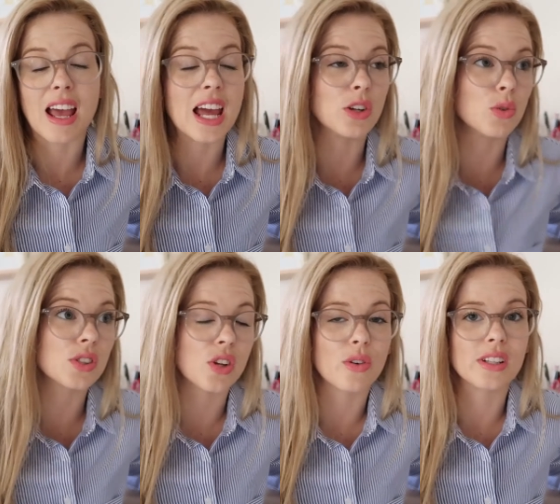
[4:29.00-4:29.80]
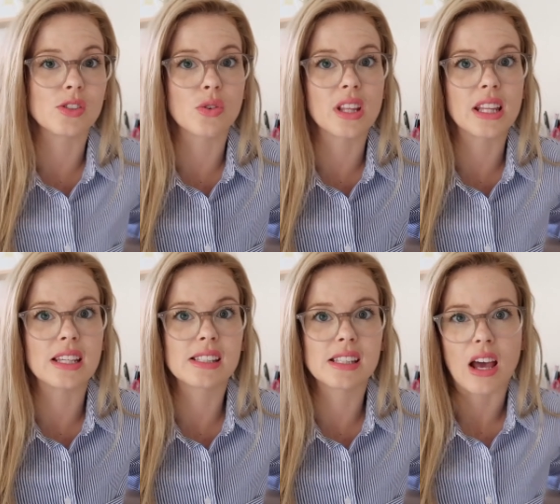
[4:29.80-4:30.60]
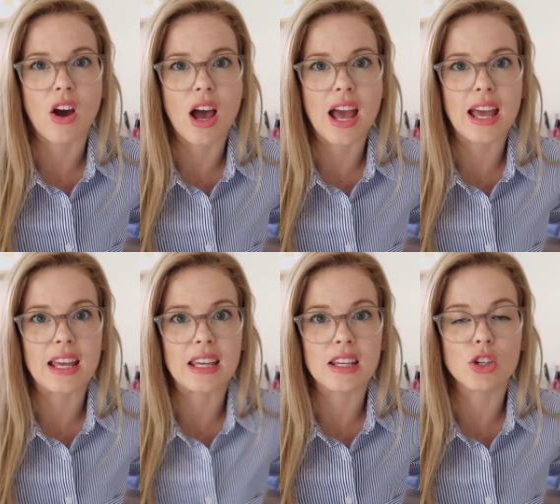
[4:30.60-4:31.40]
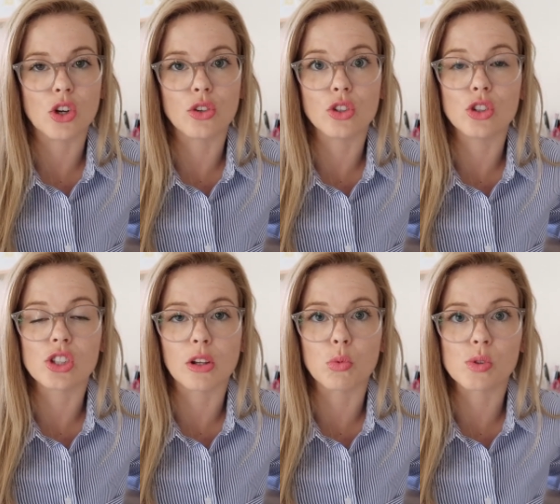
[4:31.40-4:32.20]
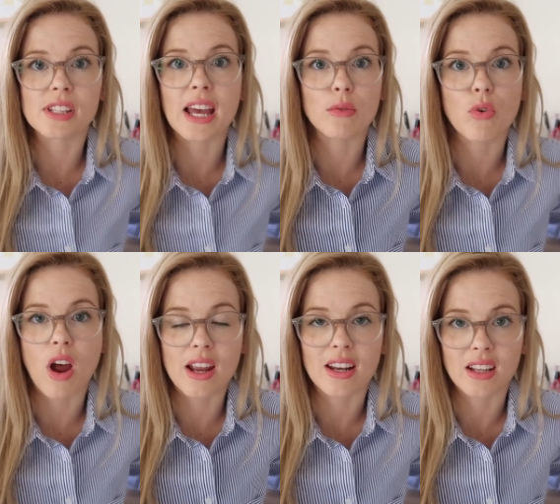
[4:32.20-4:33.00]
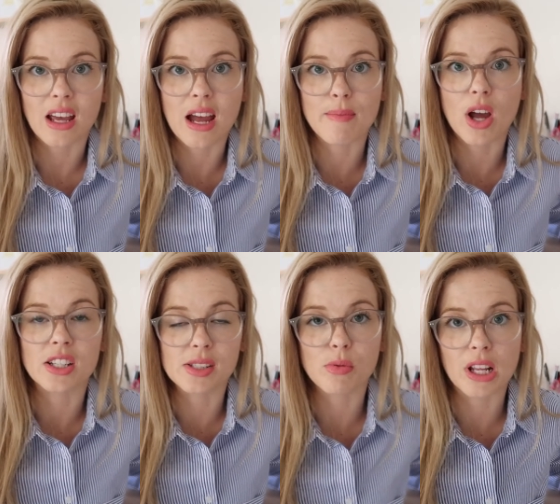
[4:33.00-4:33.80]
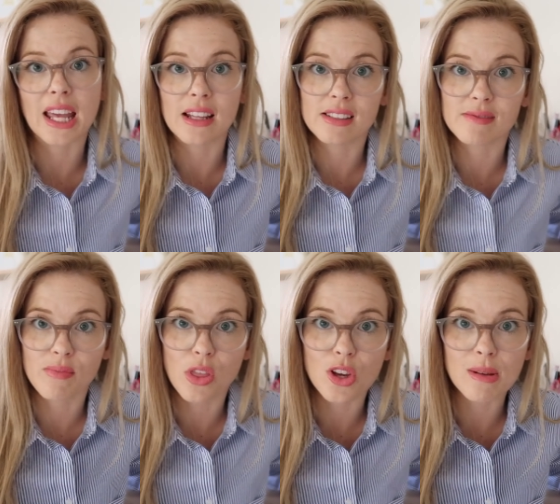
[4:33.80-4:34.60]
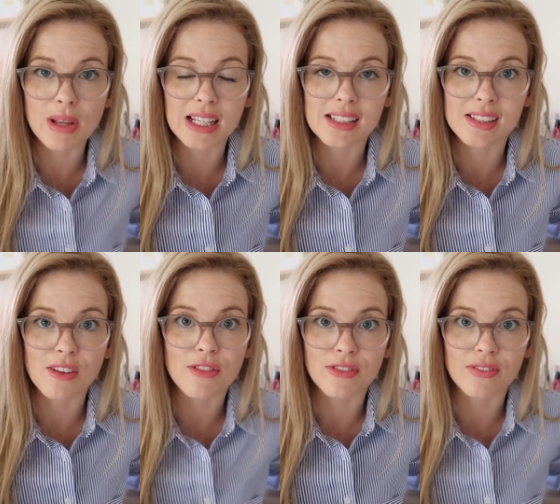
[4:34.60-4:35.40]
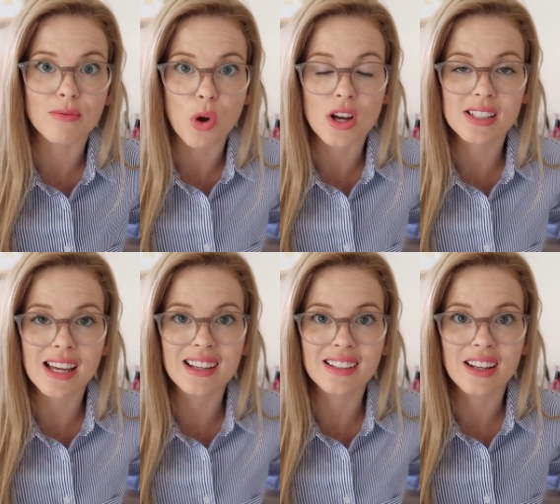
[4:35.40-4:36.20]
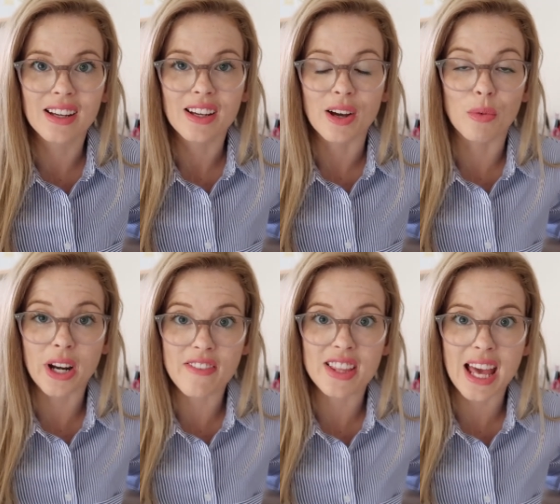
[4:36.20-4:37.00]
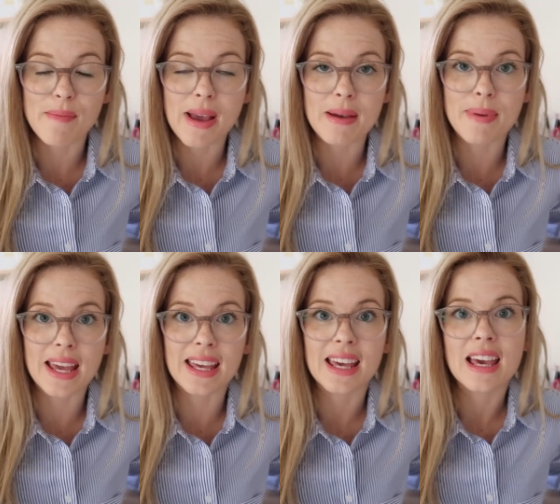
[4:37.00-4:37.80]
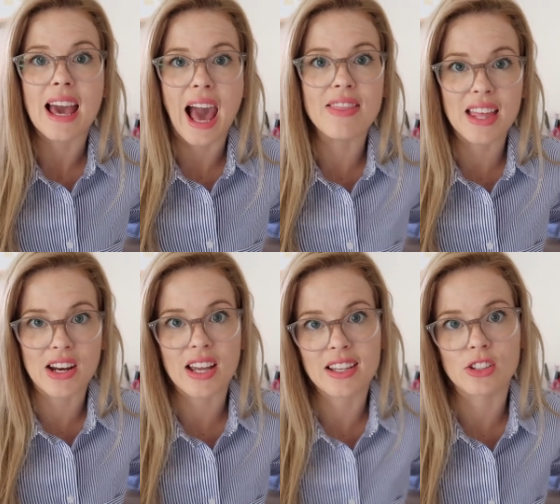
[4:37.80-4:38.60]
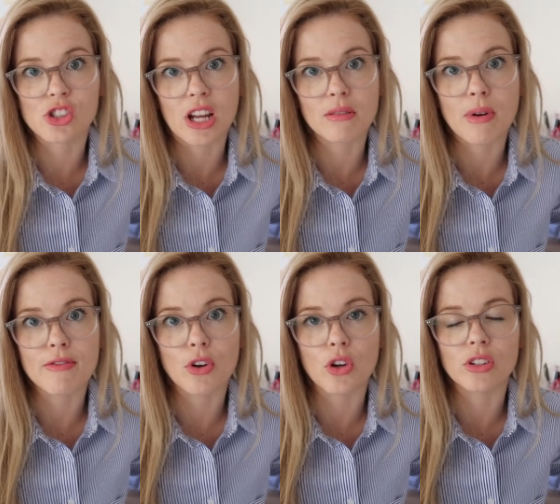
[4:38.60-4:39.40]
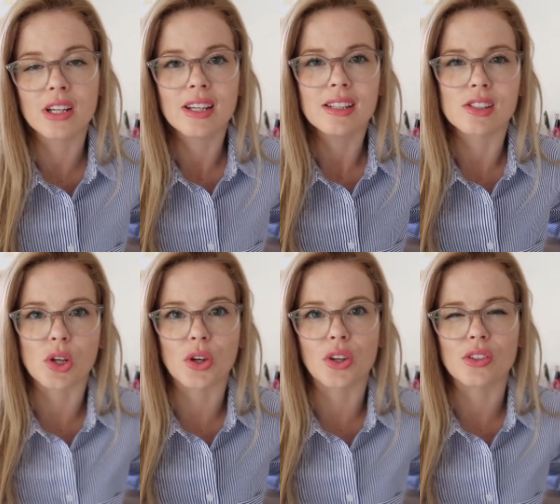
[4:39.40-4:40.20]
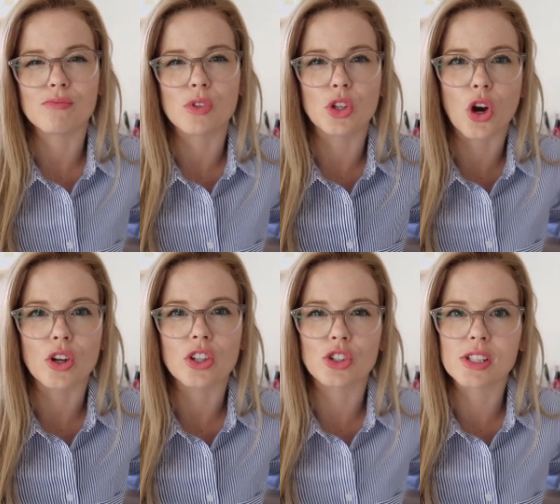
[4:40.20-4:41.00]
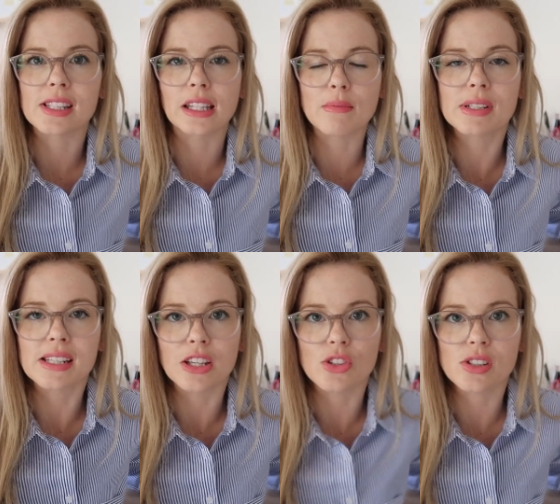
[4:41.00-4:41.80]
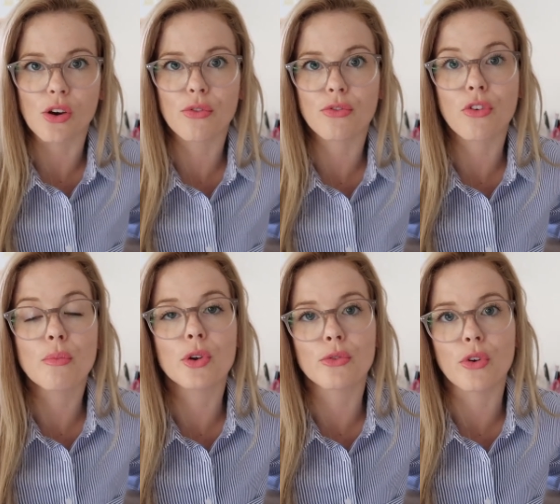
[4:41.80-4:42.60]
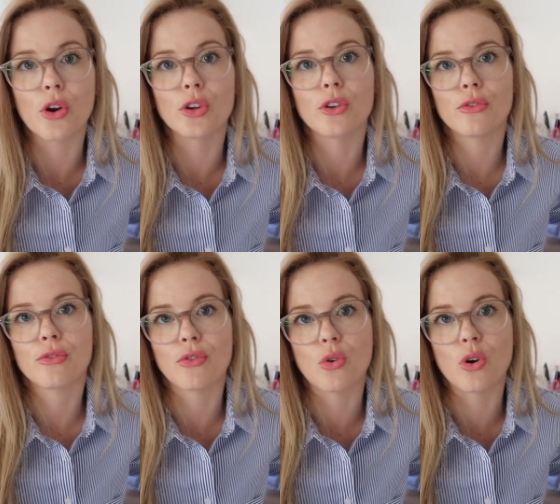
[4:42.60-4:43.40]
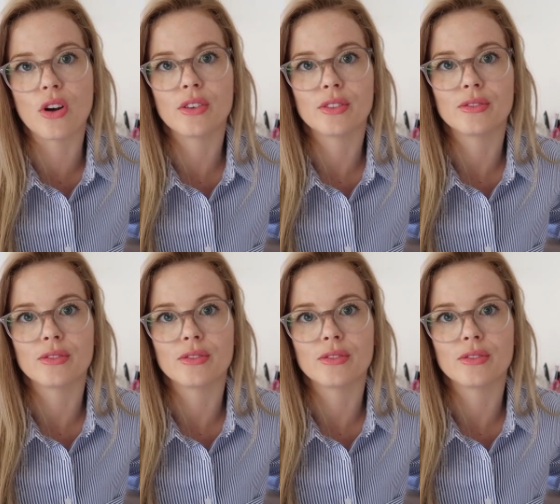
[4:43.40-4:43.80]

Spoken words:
And also in doing this, I, you know, usually will say, right, I just want to get 30 minutes of work done, whatever that may be, and then I can check my phone. So you're just limiting yourself from your phone for